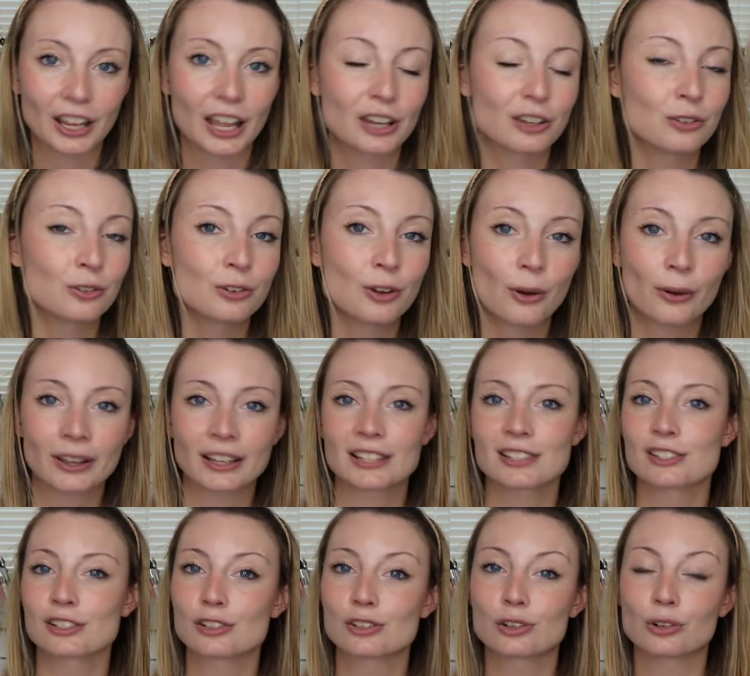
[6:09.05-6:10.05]
and you know it
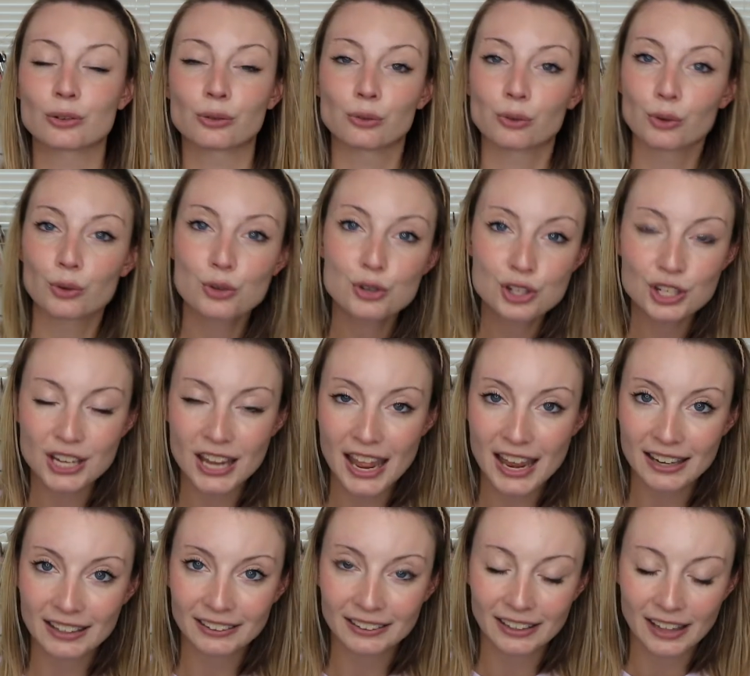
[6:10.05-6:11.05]
gets
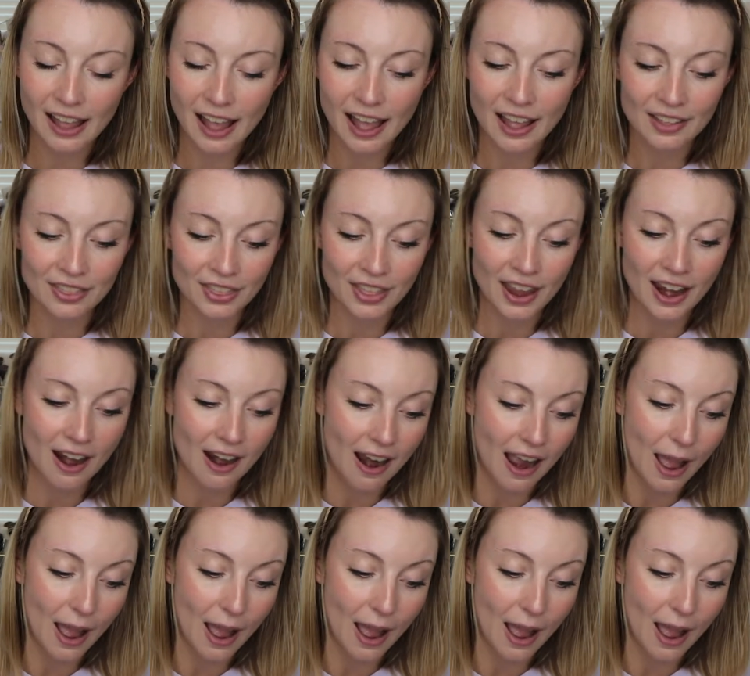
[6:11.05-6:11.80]
excruciatingly hot there,